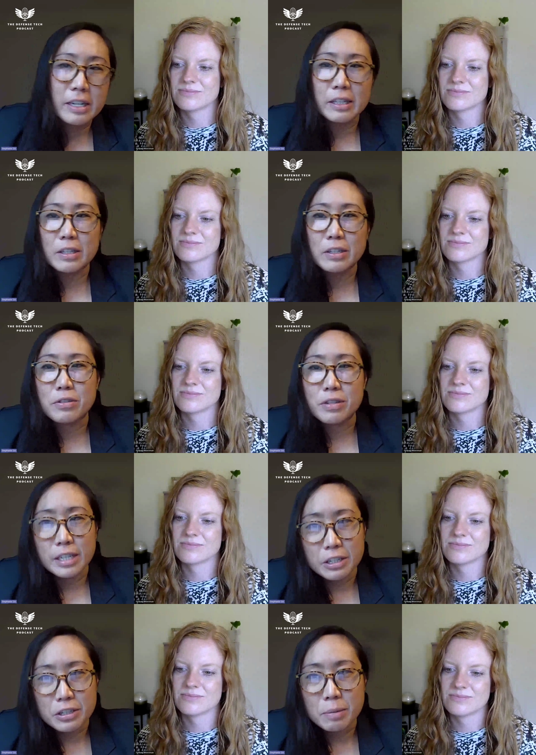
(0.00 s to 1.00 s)
Speaker 1: and the
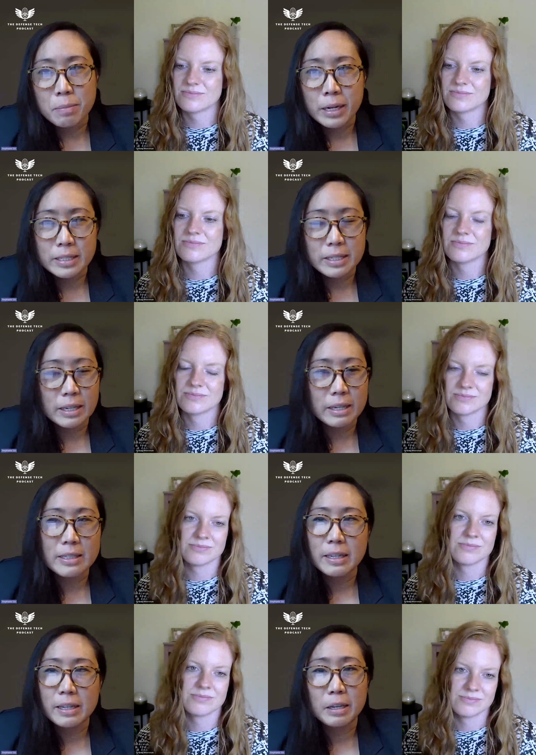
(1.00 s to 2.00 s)
strategic
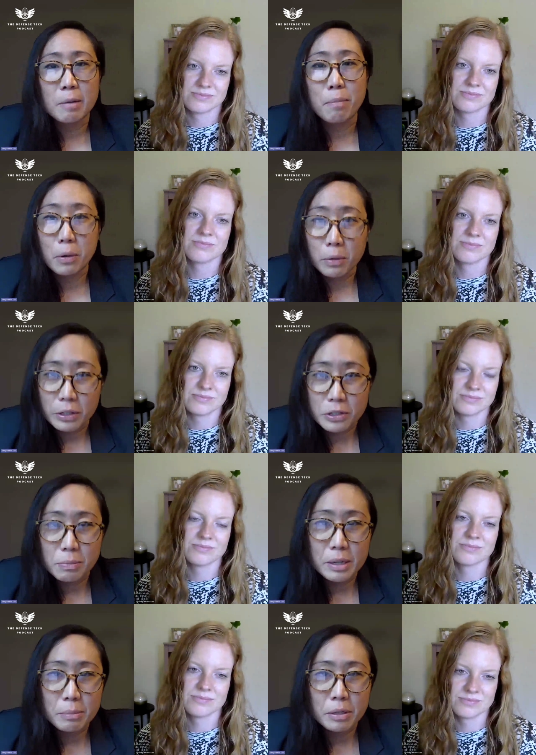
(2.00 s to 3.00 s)
mindsets. I think both
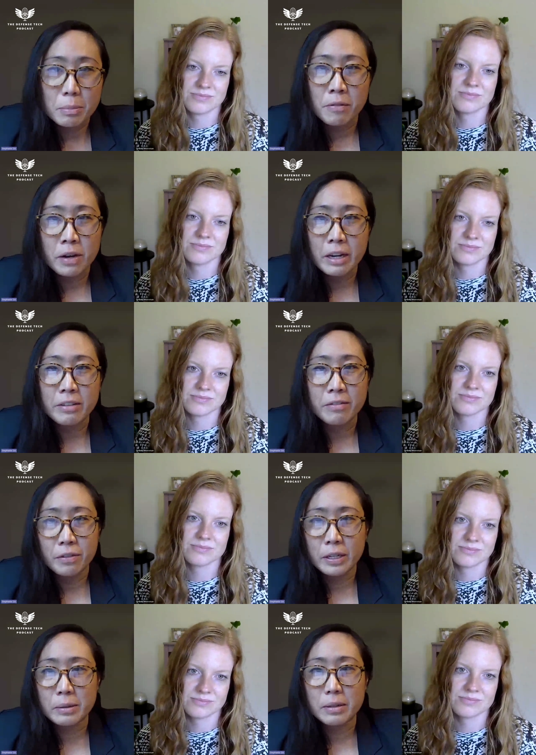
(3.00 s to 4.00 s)
should be able to provide
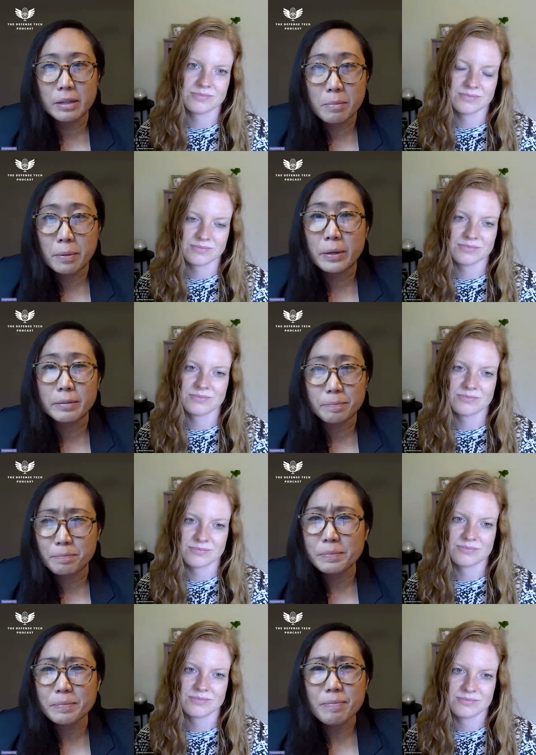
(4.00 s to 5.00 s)
input input
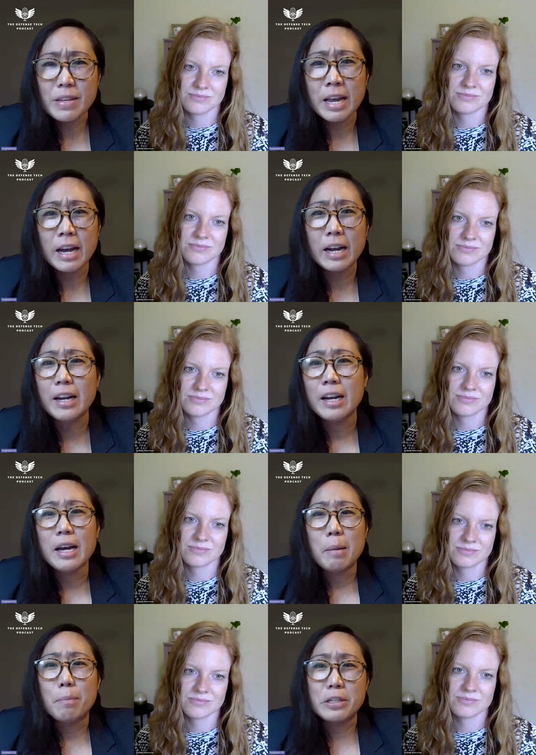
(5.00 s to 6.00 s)
uh,
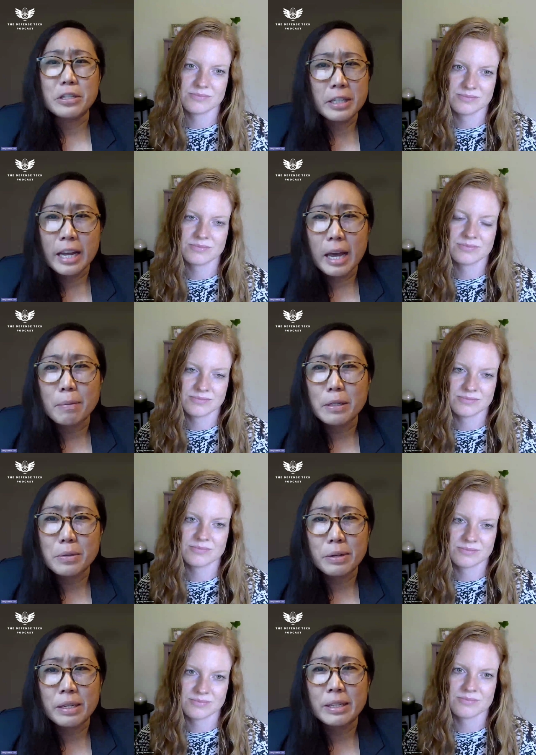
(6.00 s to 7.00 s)
Bridging the gap
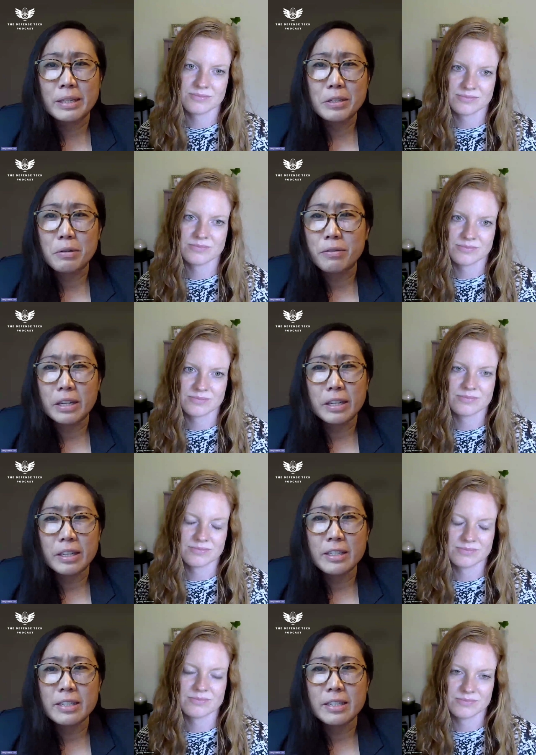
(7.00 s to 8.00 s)
between the two of any of
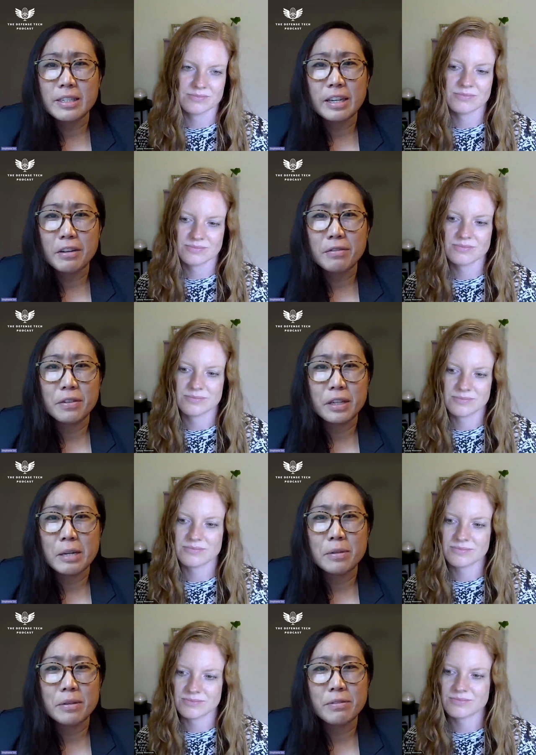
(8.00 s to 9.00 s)
these is a careful
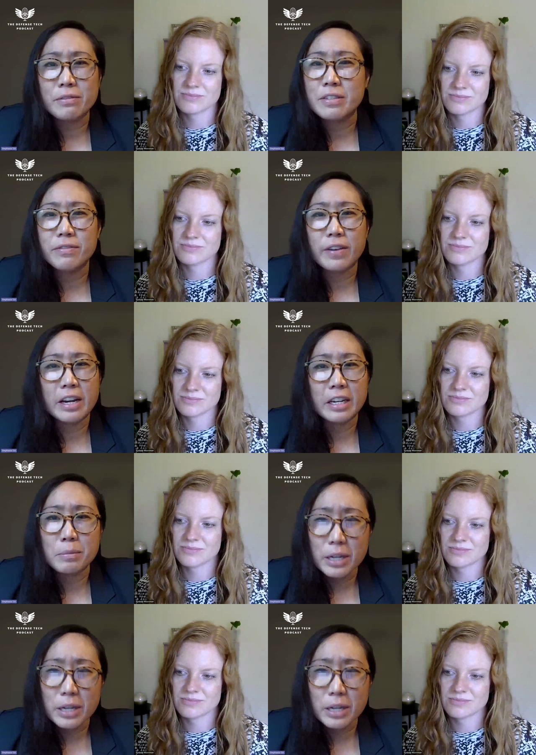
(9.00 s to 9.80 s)
game of defining